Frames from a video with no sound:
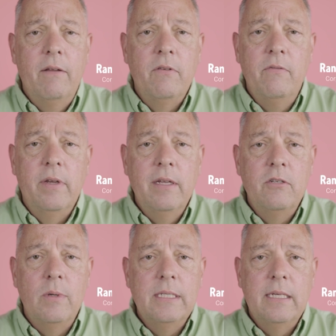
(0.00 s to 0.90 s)
If the
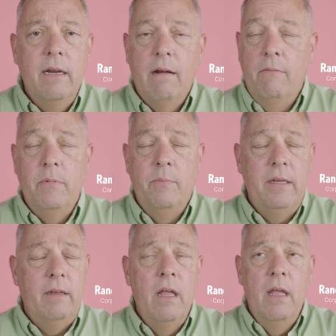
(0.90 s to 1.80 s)
village wasn't here, I would
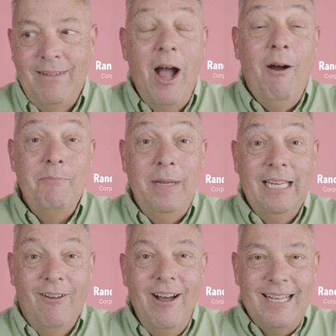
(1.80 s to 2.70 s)
be, oh, I'd be
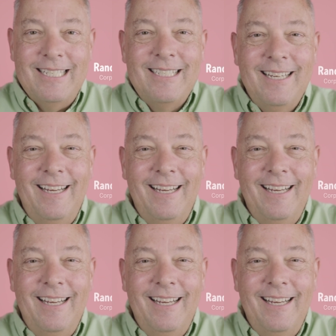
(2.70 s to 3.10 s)
lost.